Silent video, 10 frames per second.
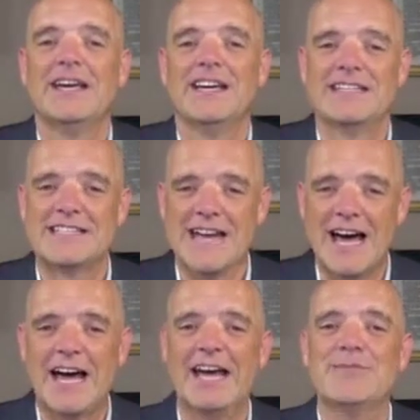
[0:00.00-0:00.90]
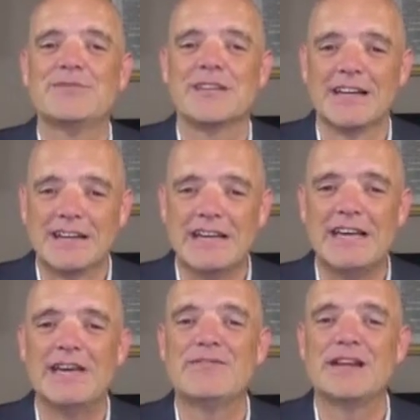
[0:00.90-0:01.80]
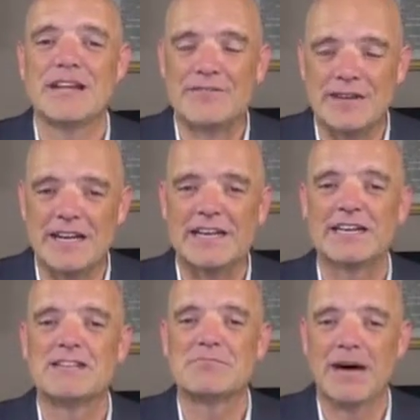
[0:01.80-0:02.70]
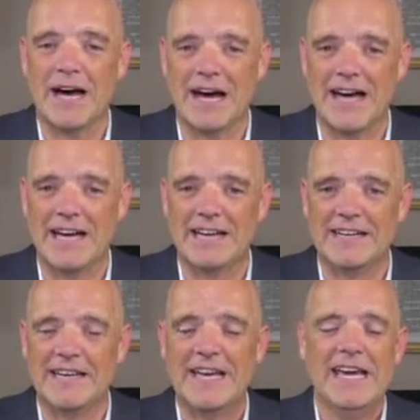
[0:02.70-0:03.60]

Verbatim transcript: it's time to leave Leviticus behind.